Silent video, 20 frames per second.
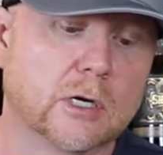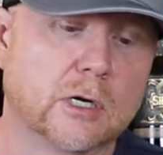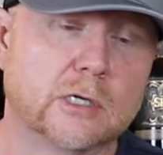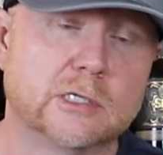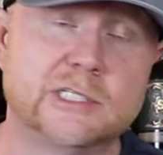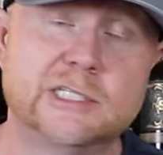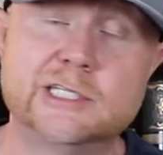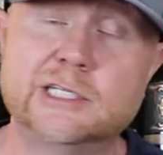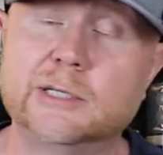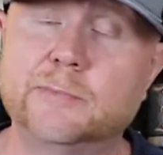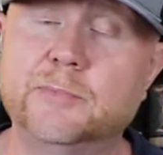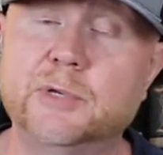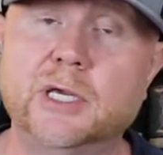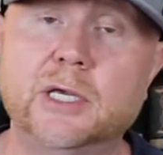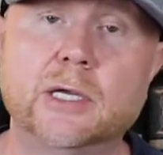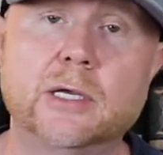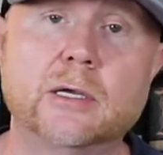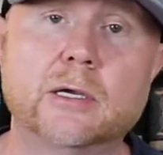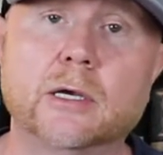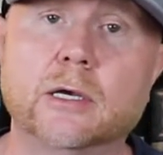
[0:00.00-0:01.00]

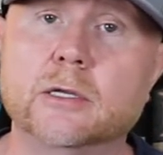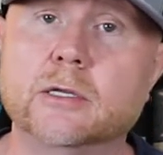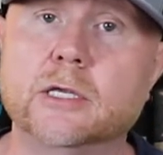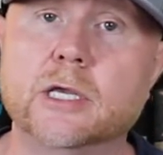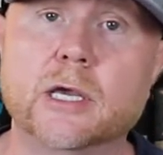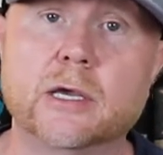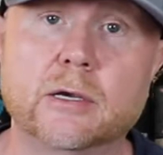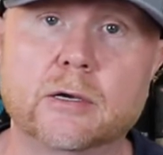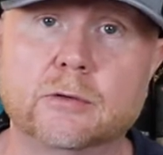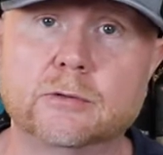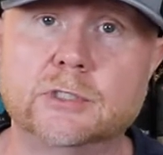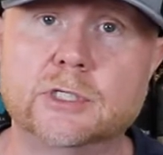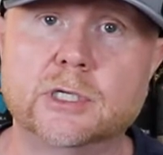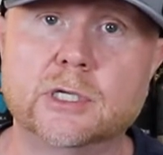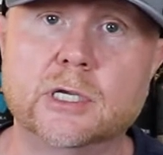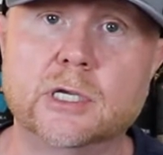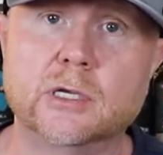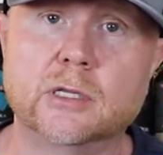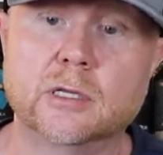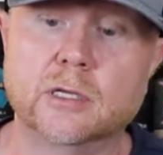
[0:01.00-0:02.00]
sipping añejo
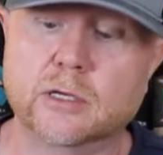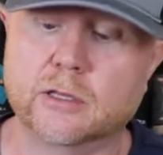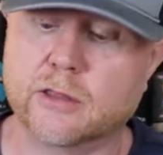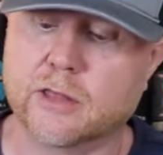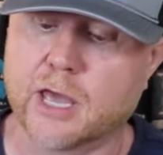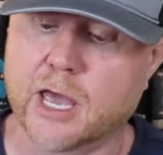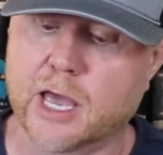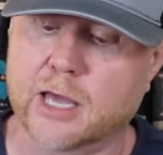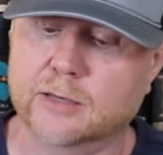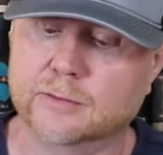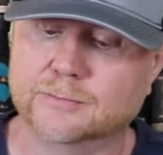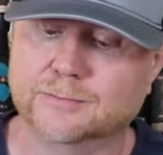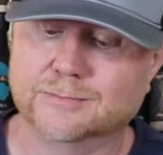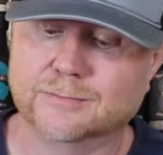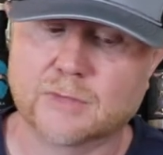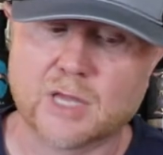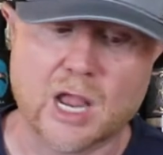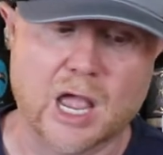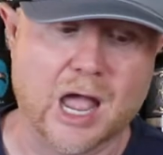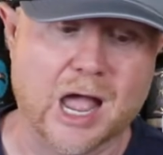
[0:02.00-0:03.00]
tequila that
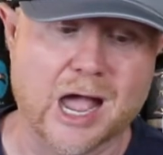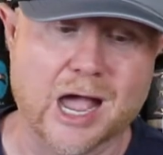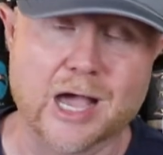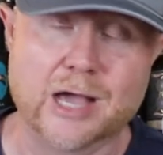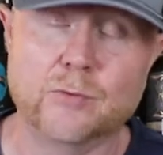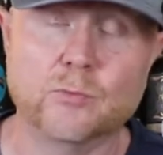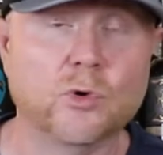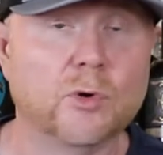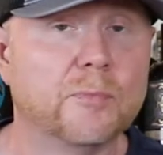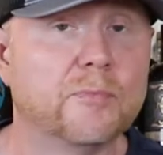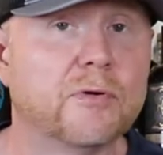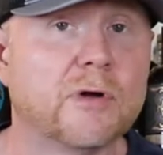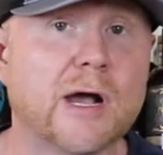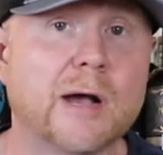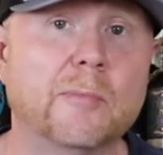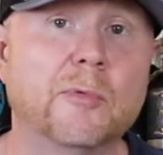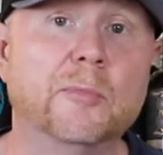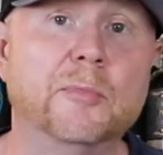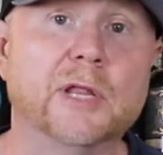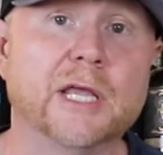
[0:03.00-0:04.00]
I will
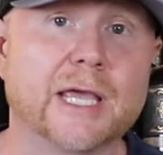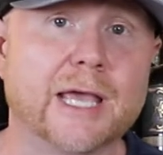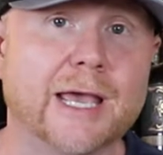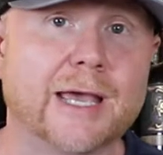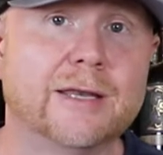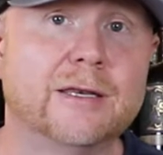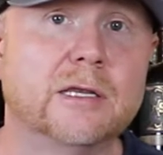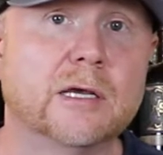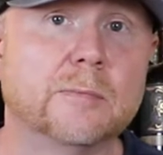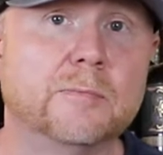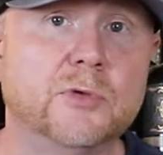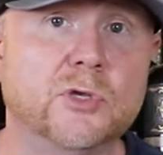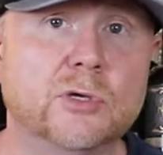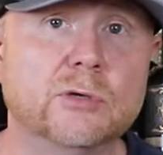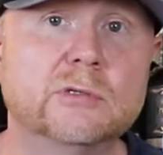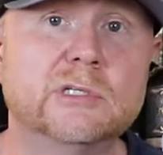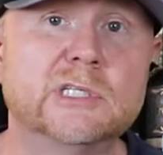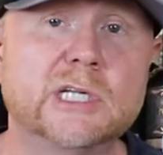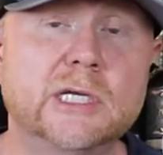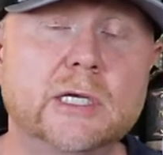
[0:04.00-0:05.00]
probably end up
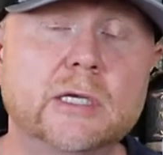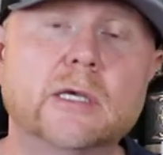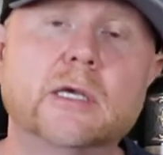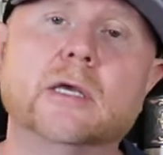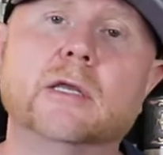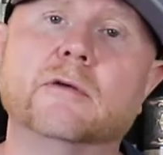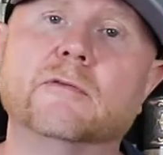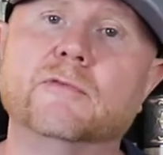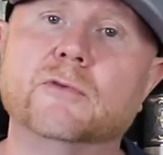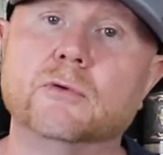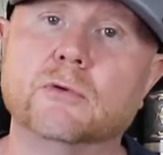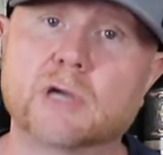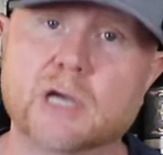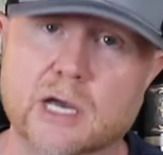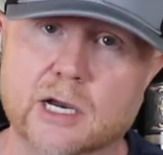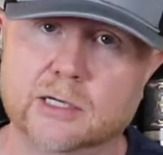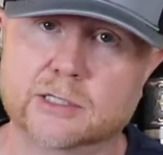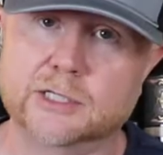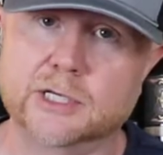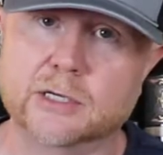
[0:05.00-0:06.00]
using in a few
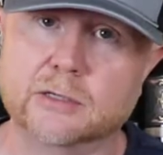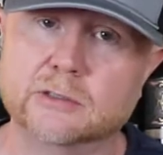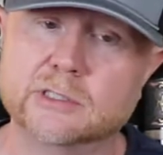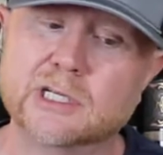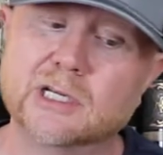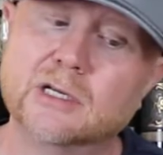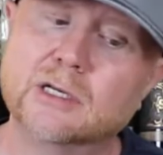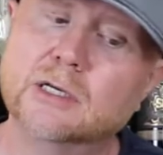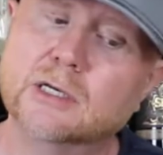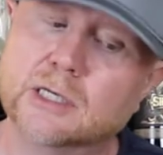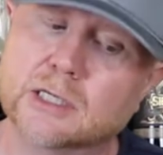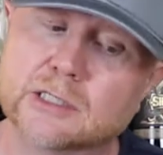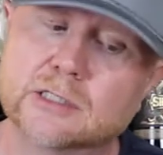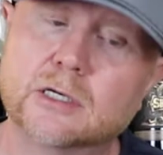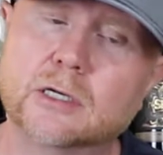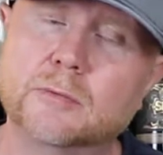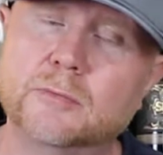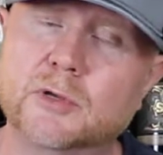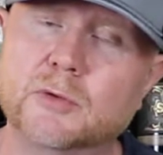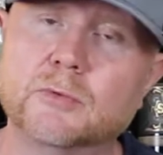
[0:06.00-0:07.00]
cocktails. It's
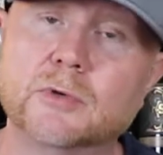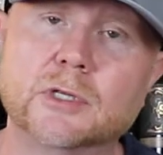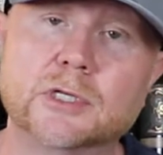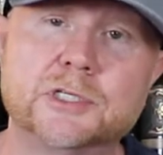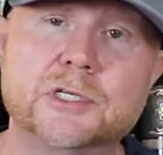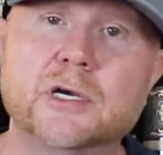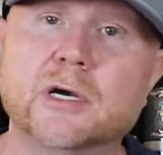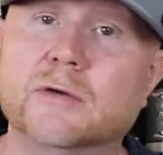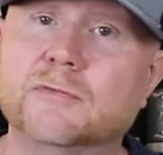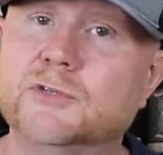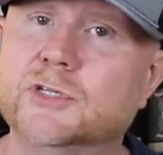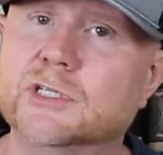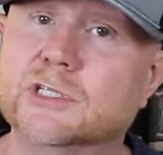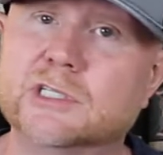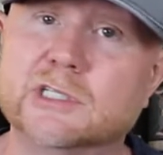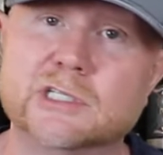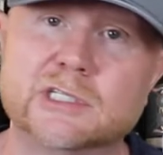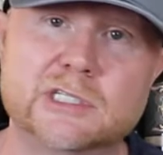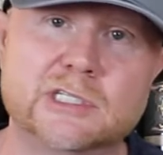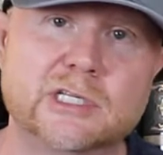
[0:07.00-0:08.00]
going to be really tough
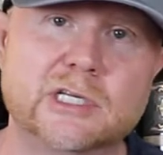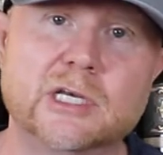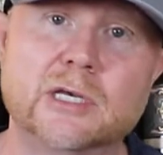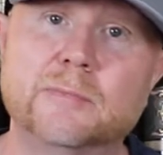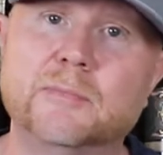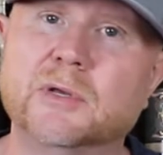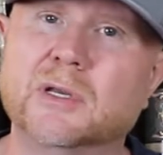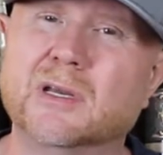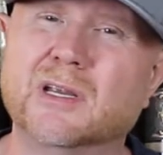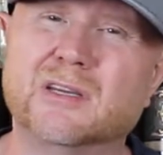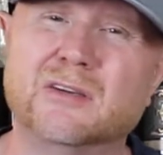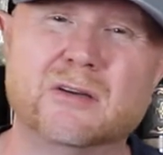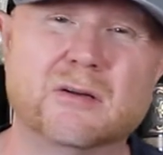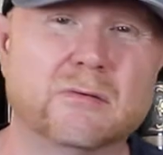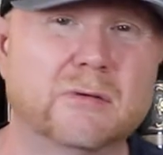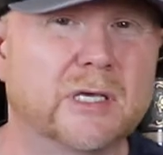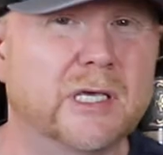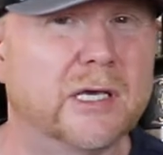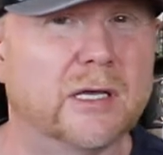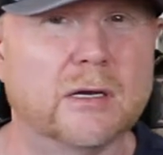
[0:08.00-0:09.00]
just to sip
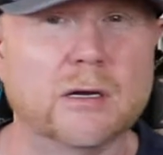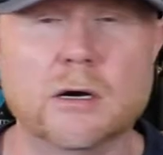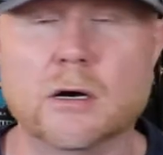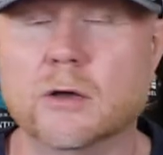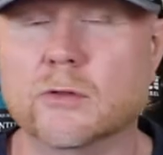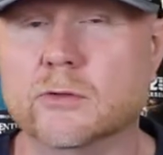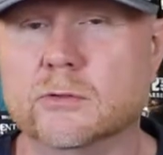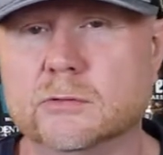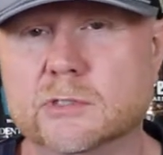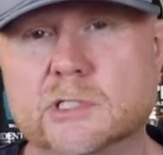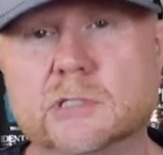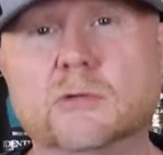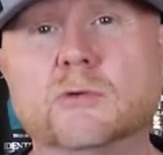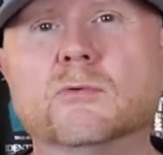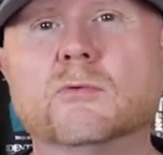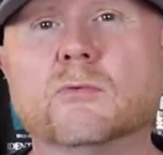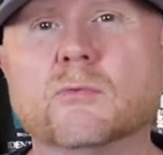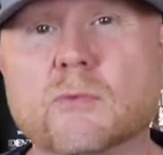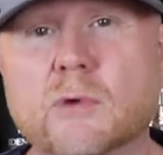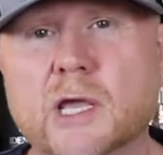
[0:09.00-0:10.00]
and get all those
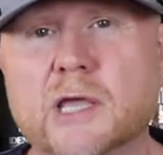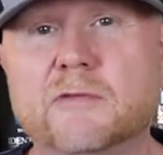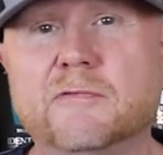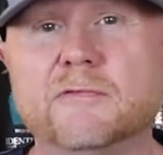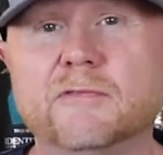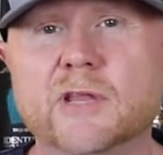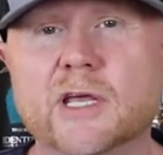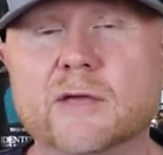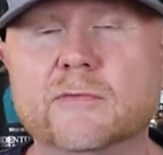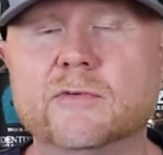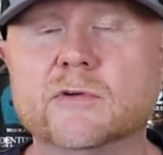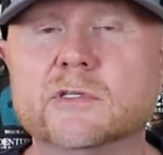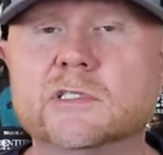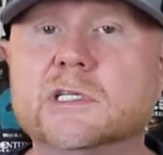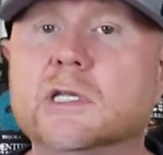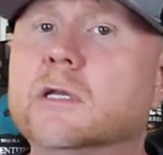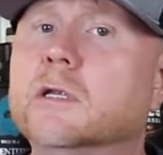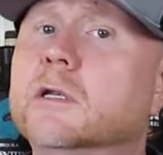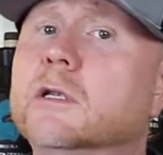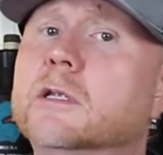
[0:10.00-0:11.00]
great flavors
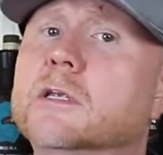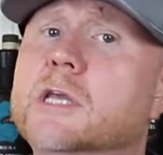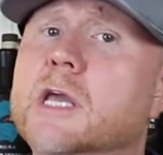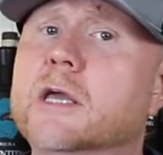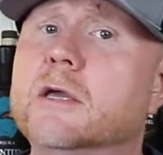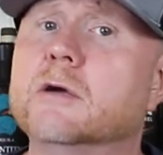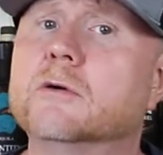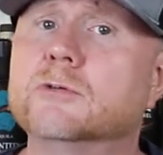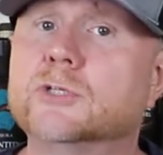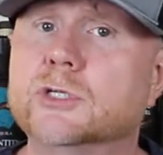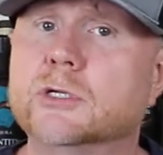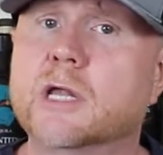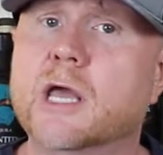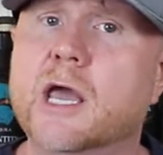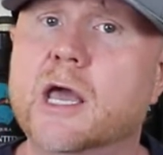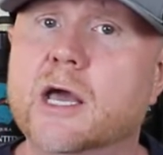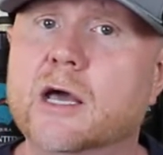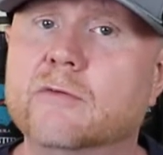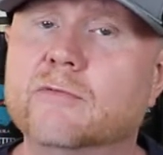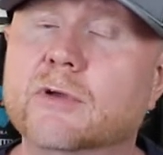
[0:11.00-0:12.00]
that an añejo should
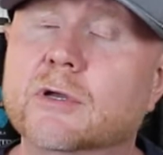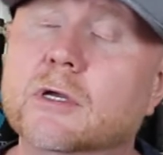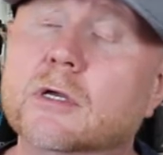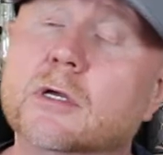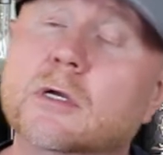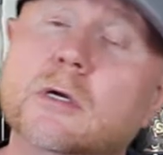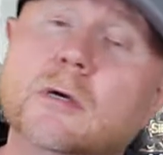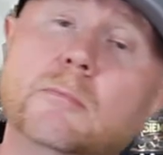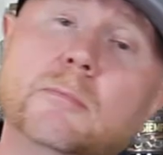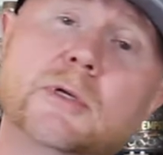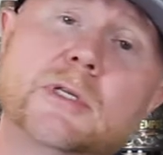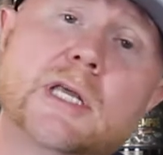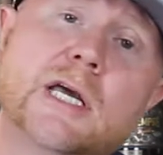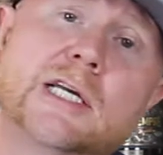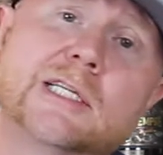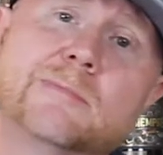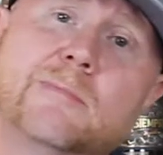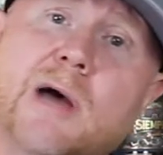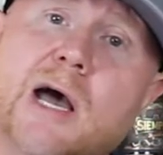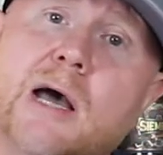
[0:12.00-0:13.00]
have. But
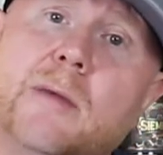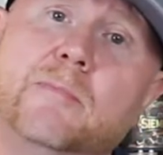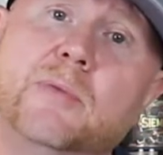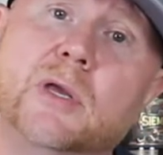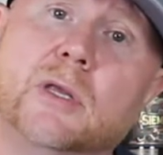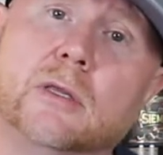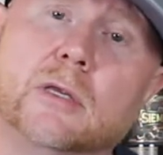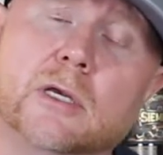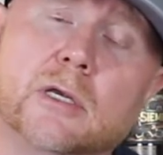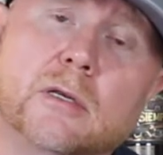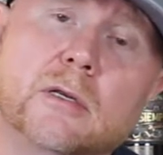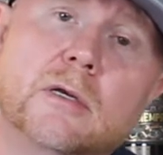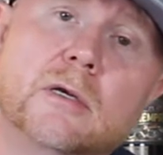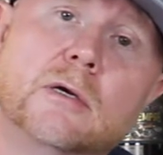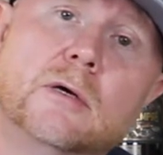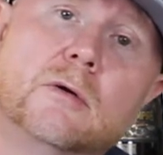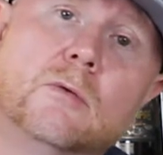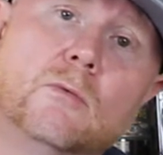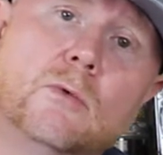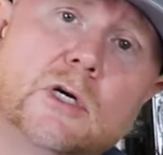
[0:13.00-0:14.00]
that's my opinion.
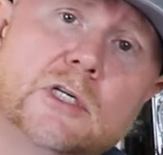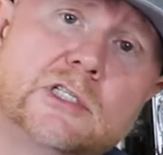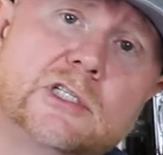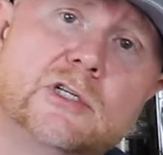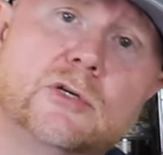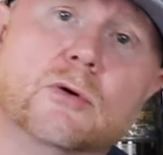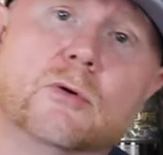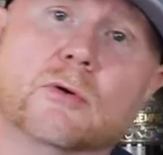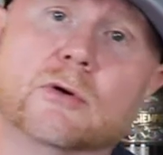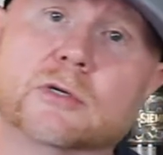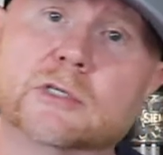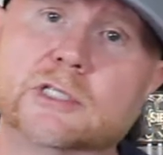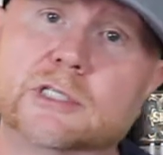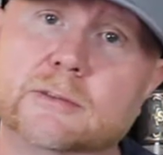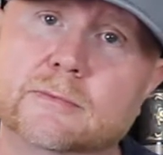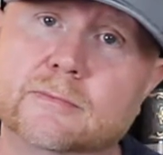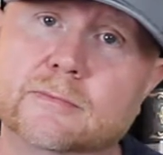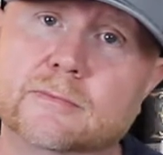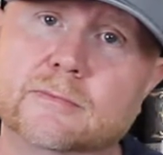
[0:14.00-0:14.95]
What's yours?